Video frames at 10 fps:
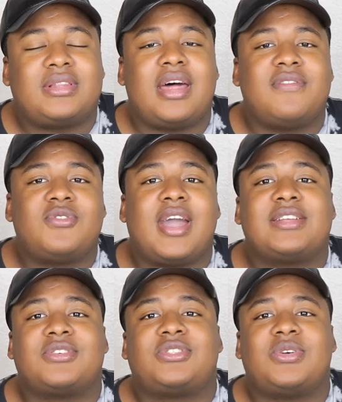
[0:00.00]
And a lot of you
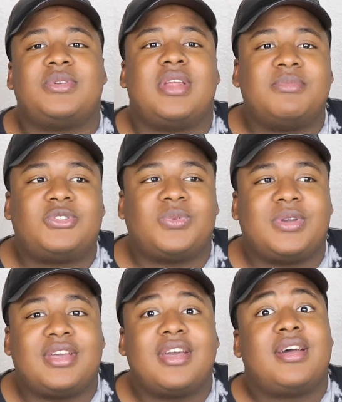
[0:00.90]
guys are so numb to
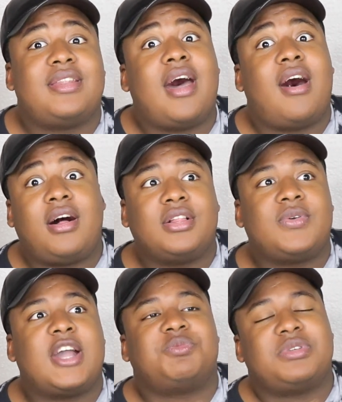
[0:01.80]
it. Not all of you
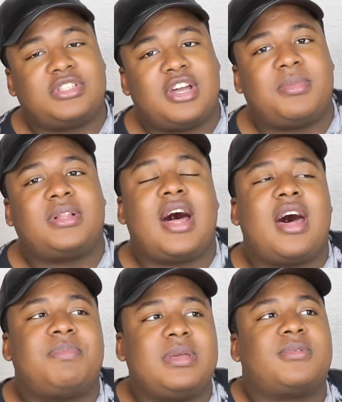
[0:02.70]
guys, but some. A
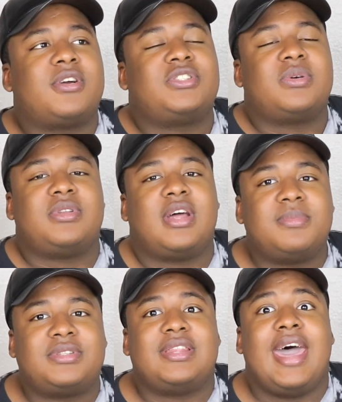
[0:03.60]
lot of people are so
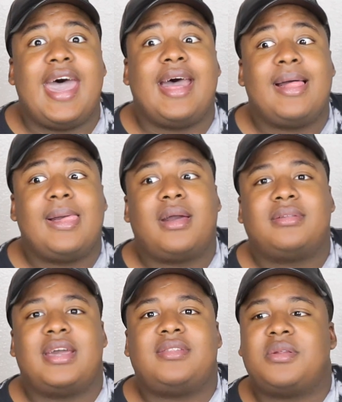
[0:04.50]
numb to that,
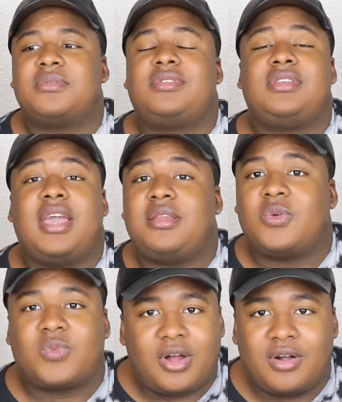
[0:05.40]
that they don't see any
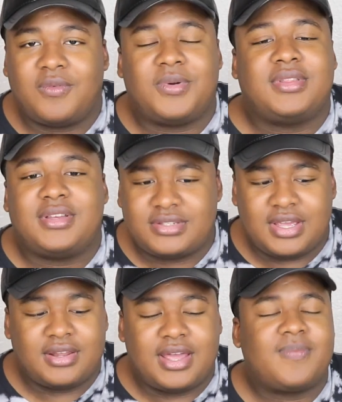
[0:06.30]
wrong with what they
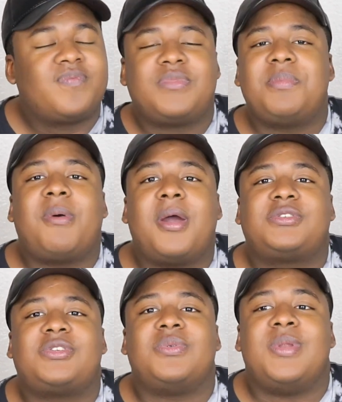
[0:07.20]
say. Like, people are
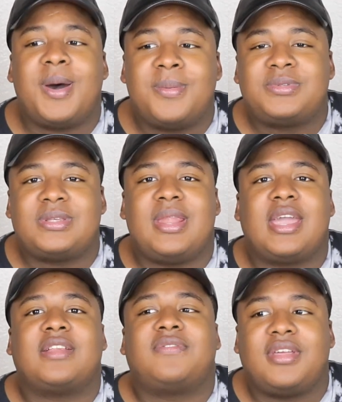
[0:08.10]
so numb to
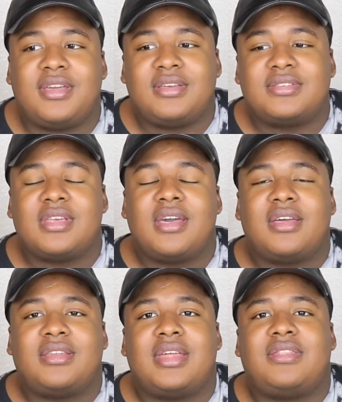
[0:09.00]
negative things
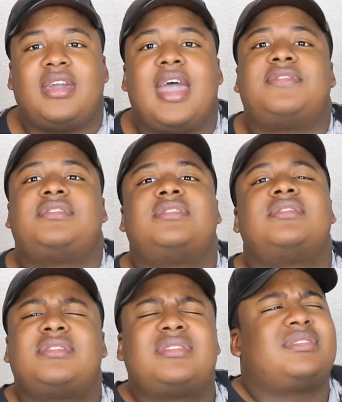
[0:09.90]
that they have
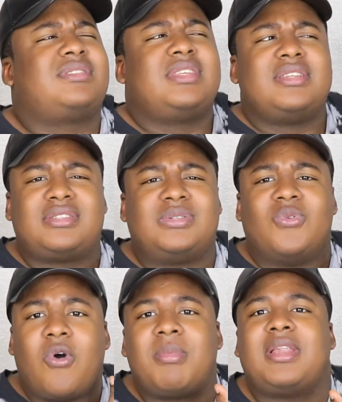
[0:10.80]
since
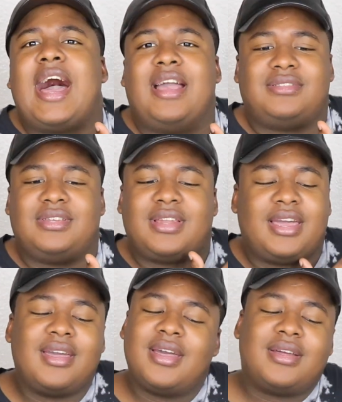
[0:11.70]
normalized it.
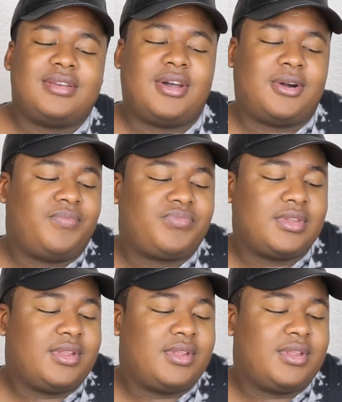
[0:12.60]
Like, no.